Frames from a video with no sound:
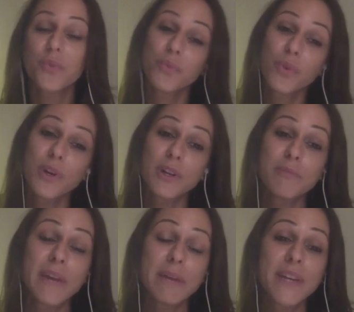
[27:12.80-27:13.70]
Well,
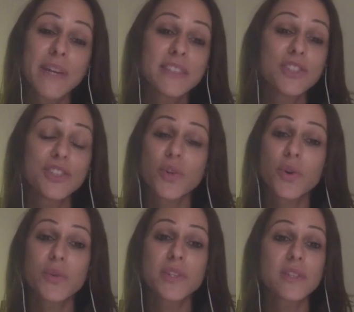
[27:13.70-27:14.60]
my message is
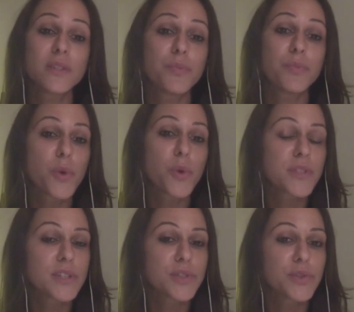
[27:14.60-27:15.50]
always to
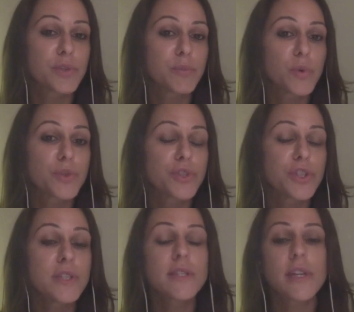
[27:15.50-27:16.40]
process your
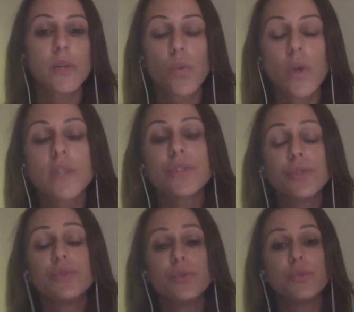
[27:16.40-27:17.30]
emotions, and once
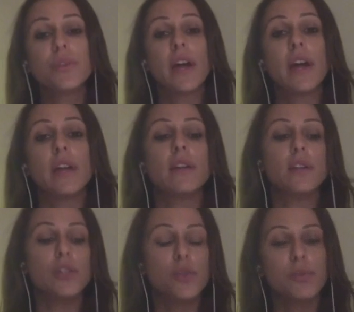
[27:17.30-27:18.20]
you do that,
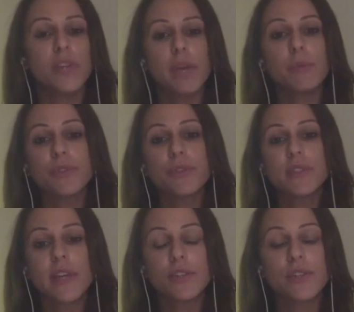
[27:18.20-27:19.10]
you'll be able to
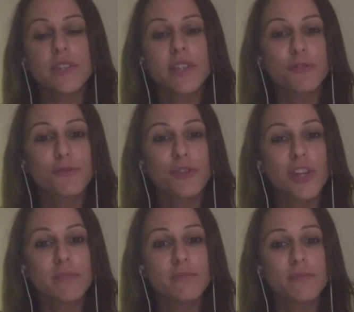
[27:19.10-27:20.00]
set yourself
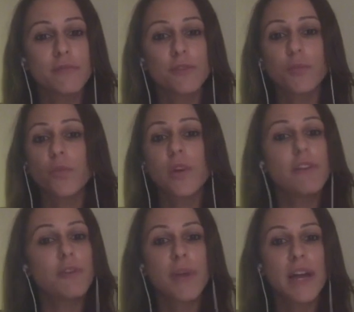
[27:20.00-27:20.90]
free from
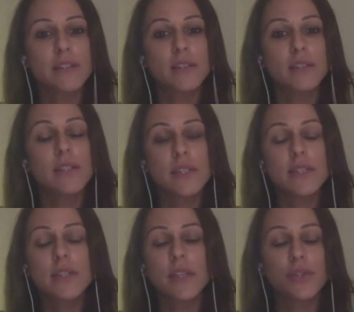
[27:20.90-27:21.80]
whatever pattern it
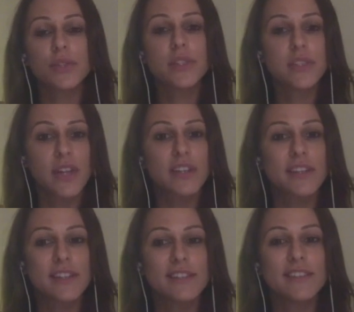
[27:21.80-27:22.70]
is that you're stuck
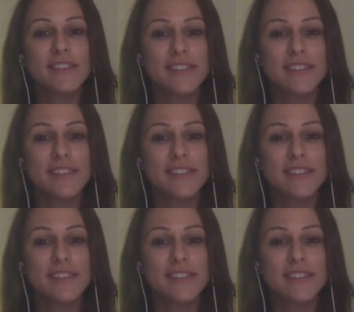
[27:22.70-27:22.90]
in.